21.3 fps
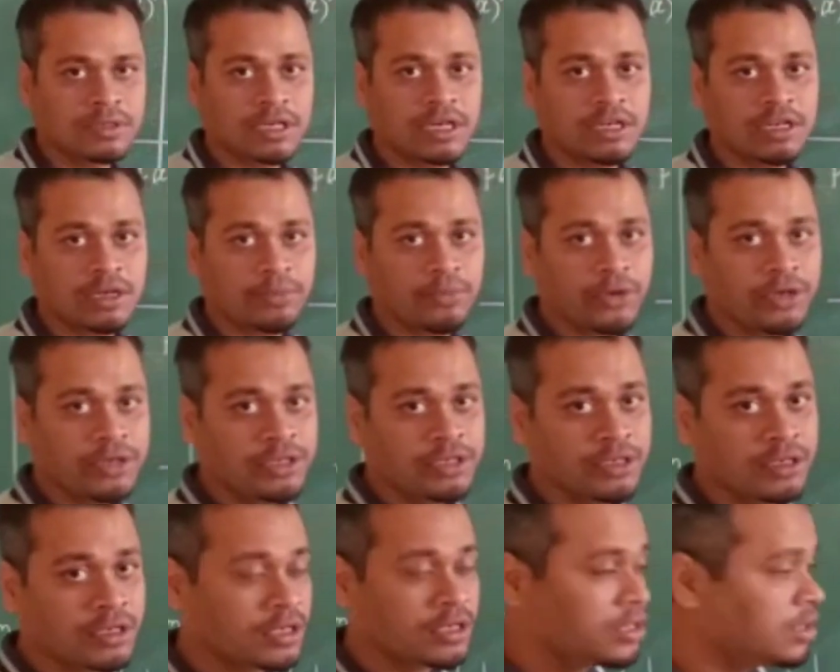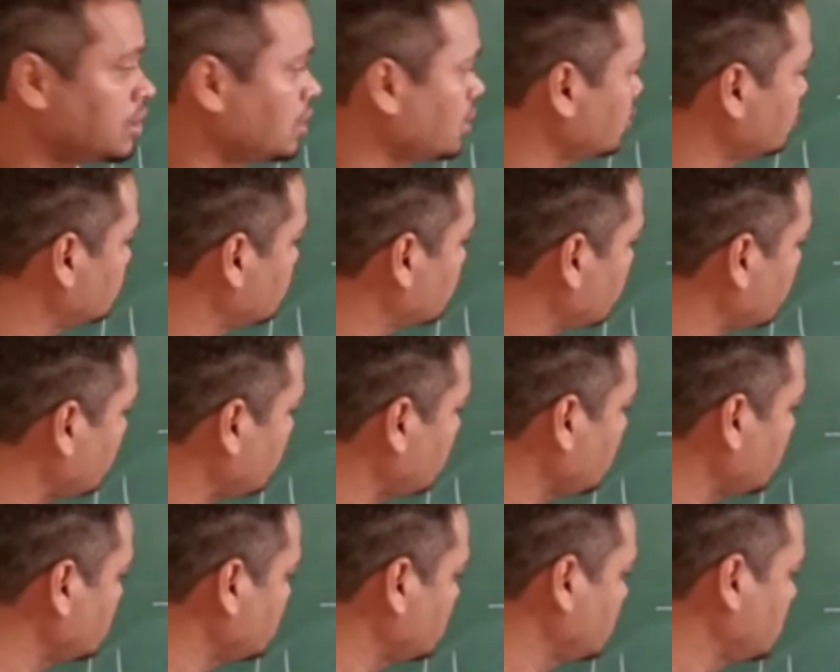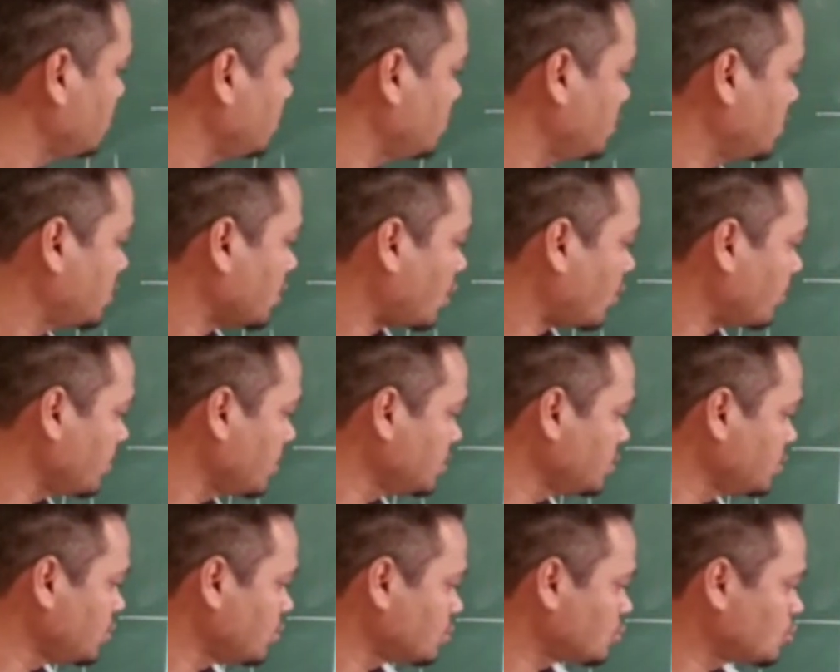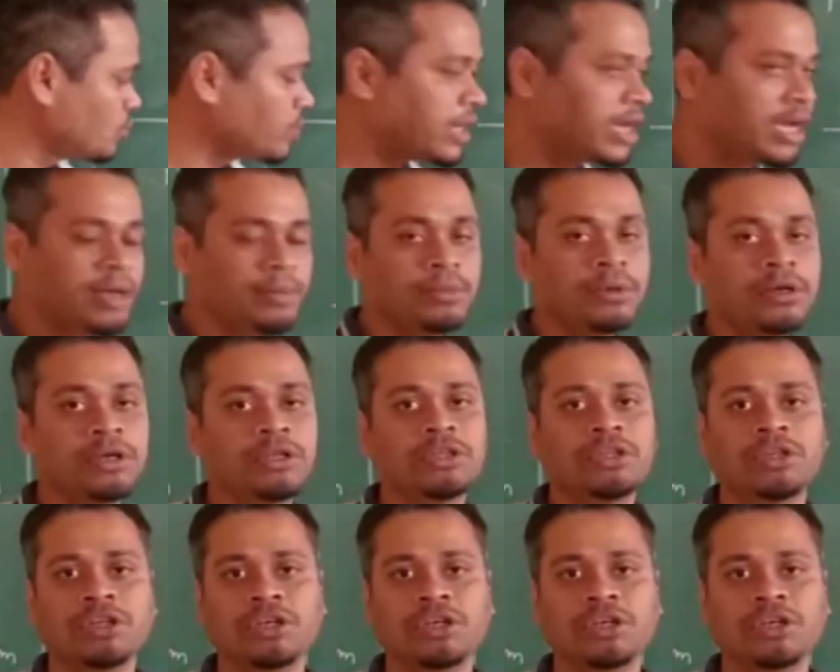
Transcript: Get your point? So, how many zeros do I have?